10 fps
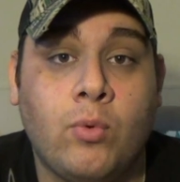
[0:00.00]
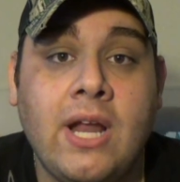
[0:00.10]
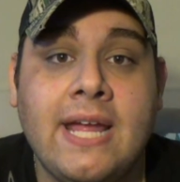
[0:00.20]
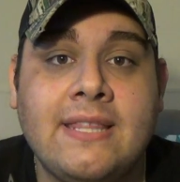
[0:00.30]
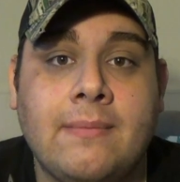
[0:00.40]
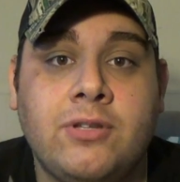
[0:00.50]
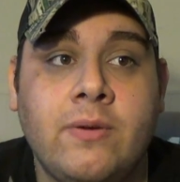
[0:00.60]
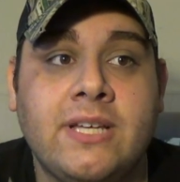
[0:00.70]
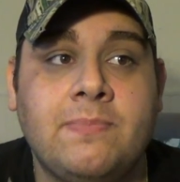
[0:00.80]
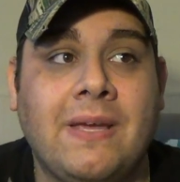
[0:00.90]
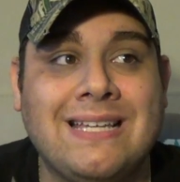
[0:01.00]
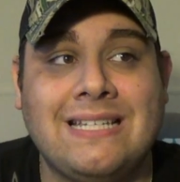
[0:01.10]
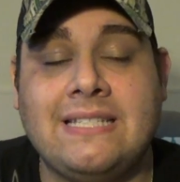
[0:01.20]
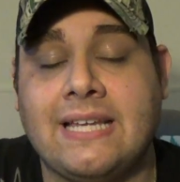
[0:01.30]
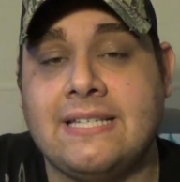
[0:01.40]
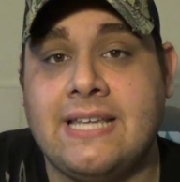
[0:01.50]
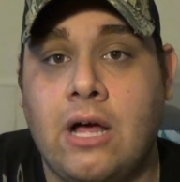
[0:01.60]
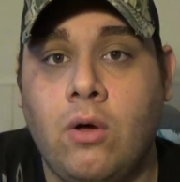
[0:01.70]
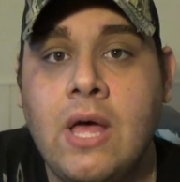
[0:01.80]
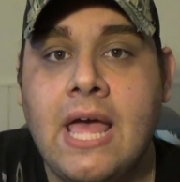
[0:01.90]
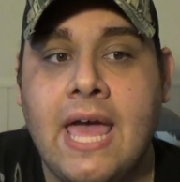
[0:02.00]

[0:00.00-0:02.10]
What I ended up doing is, because it's Excel